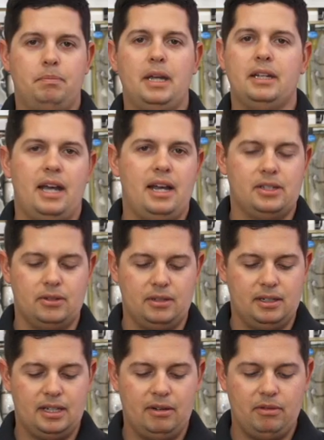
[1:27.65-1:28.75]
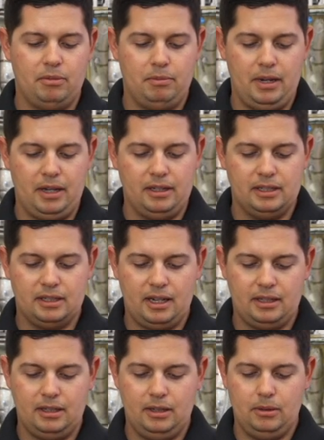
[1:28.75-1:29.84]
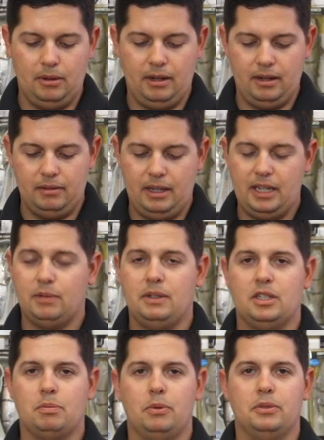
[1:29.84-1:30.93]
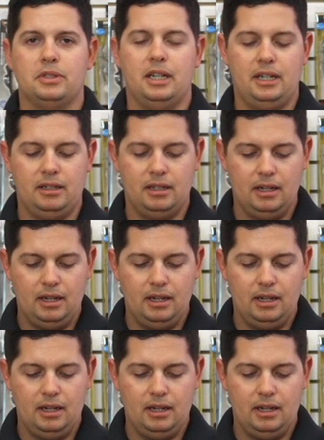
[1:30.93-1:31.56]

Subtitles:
bait casters that's ever been made. It's got the new the SV spools in it,